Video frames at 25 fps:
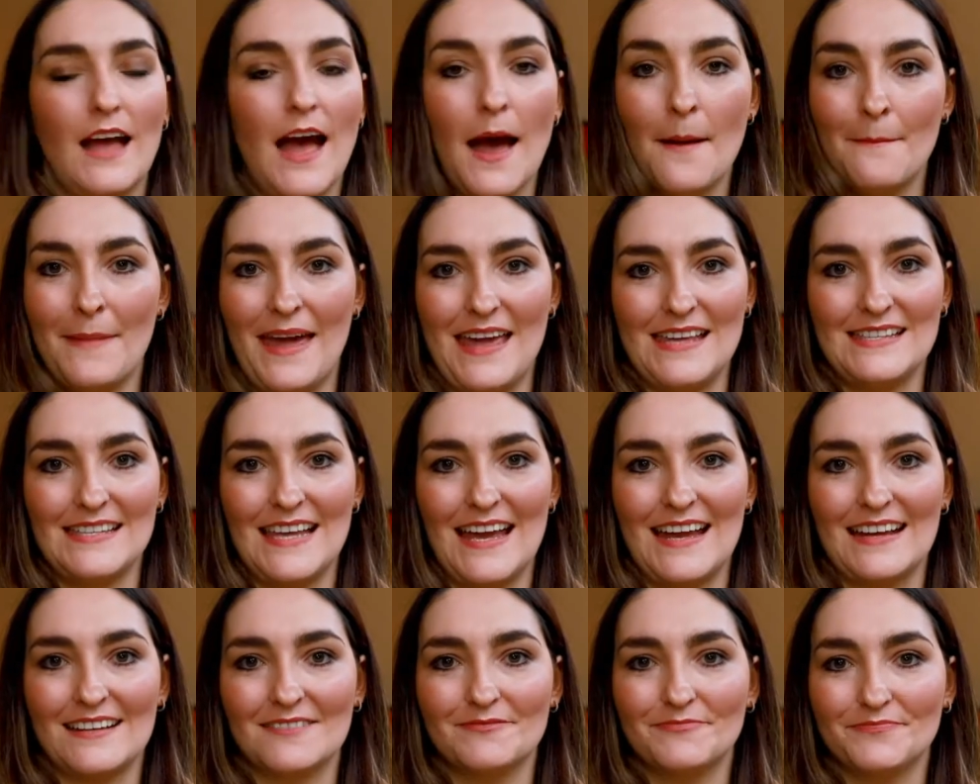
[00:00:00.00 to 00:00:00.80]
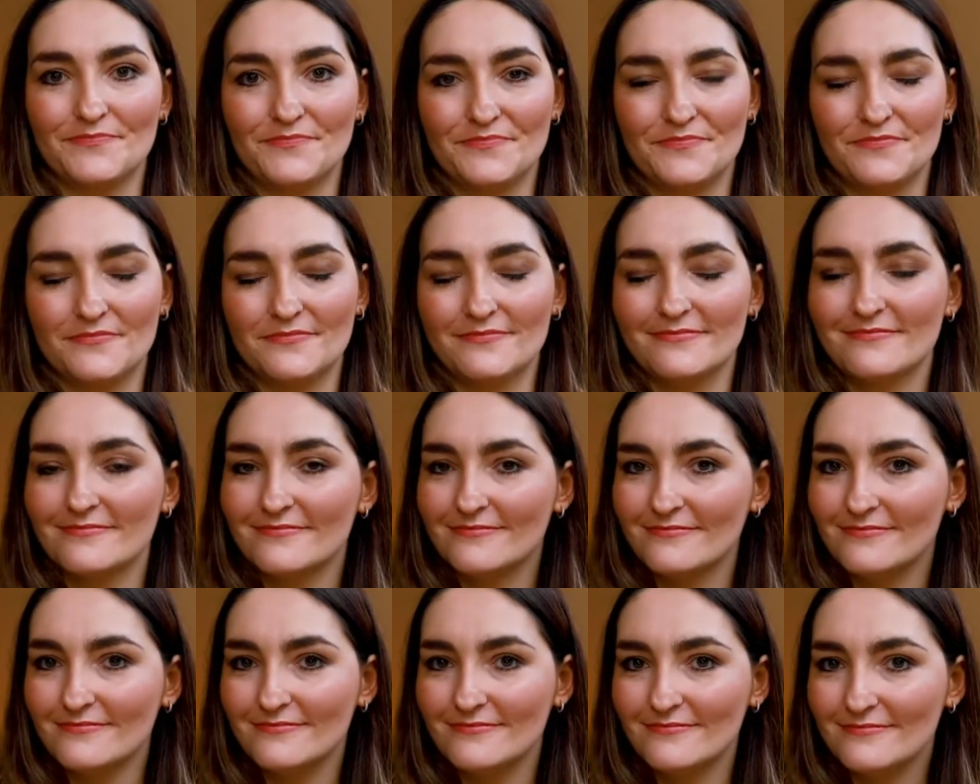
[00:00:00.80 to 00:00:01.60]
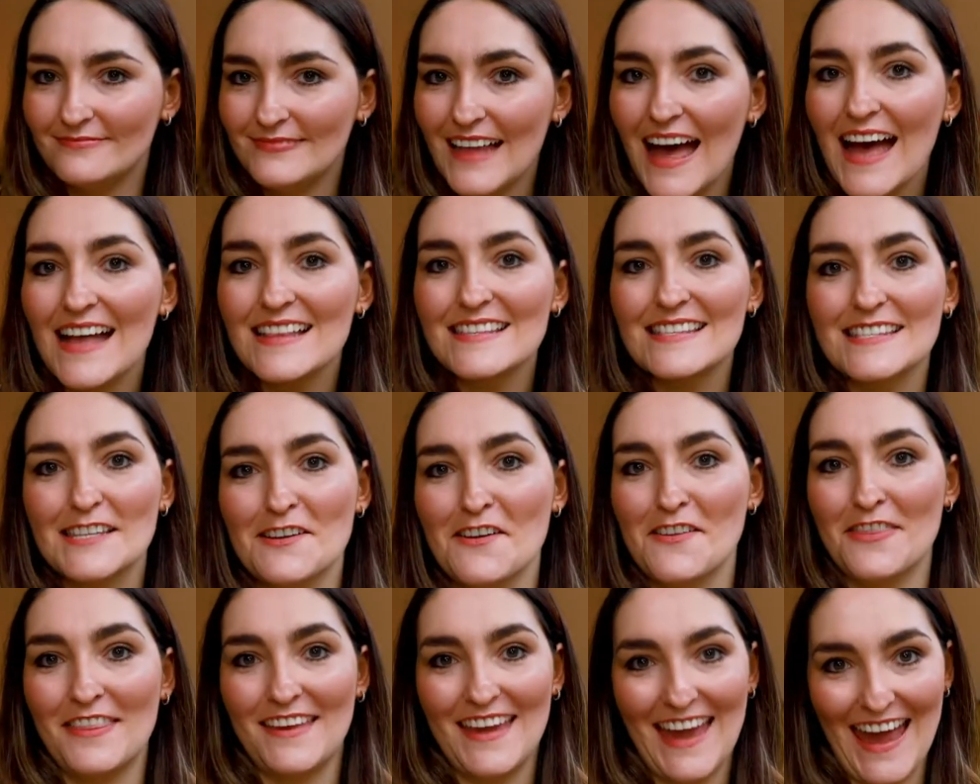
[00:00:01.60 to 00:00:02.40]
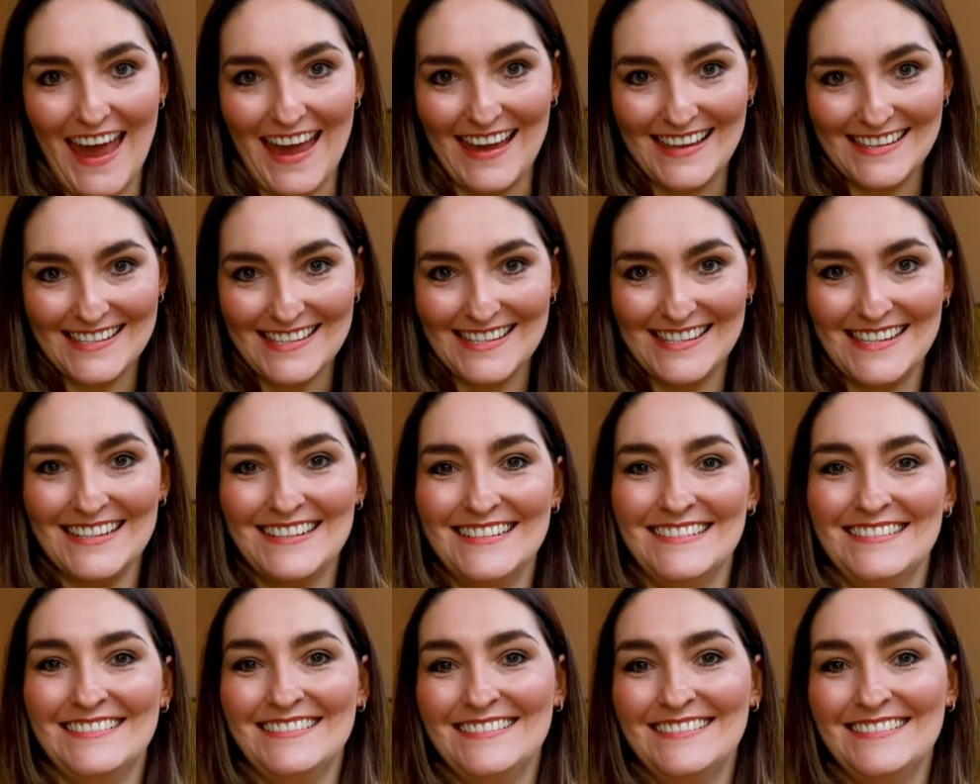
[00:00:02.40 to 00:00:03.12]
Amazing. That's not the case.